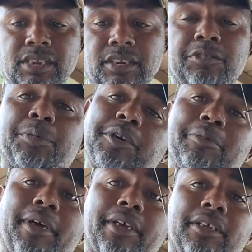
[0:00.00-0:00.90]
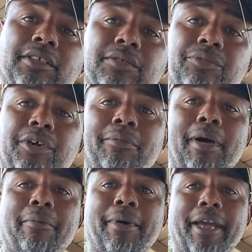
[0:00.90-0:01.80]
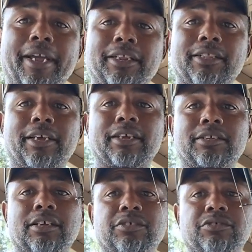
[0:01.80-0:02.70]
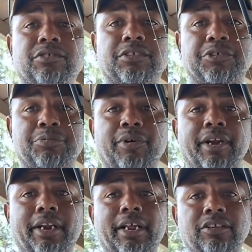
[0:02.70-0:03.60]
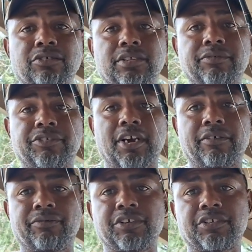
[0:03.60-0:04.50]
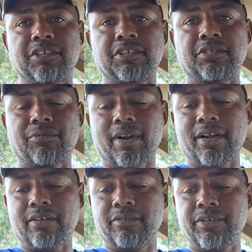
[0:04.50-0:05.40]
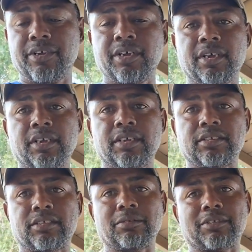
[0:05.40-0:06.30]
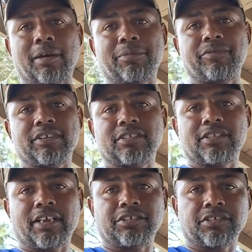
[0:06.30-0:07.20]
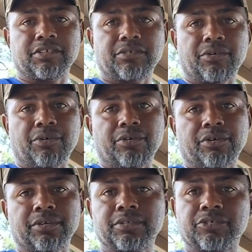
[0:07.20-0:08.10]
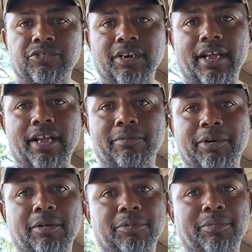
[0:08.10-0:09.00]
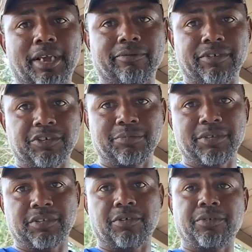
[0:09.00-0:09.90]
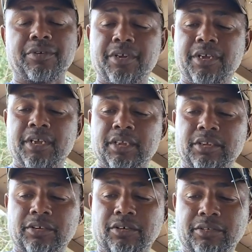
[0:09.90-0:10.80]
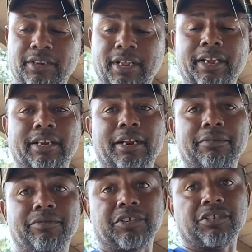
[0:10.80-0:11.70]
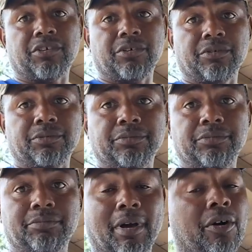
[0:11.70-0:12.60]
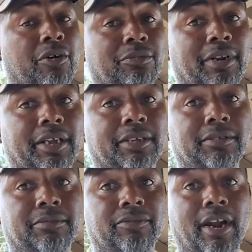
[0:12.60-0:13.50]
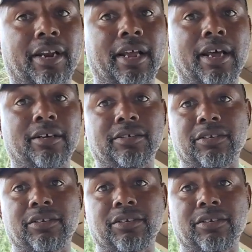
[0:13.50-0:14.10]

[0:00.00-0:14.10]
the spinnerbait is one of my main things I use in the spring, and I usually try to fish this around some type of vegetation or tree line. But I'm a bank fisherman, so you know the lake that I'm fishing on, my home lake right now,